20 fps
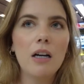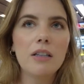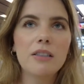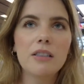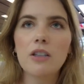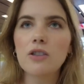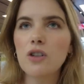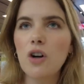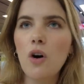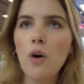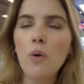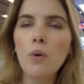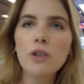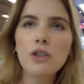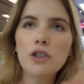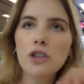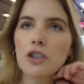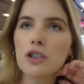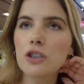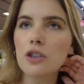says, oh,
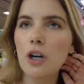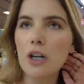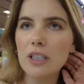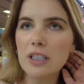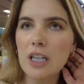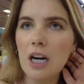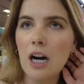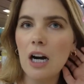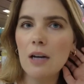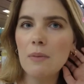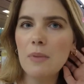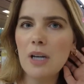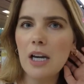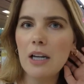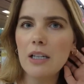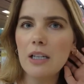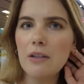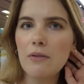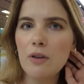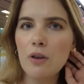it's just not time
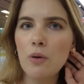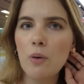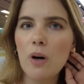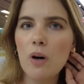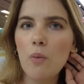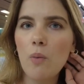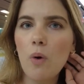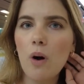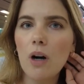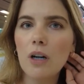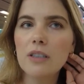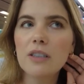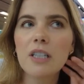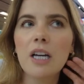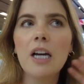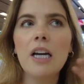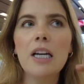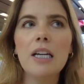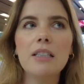yet, even though it was,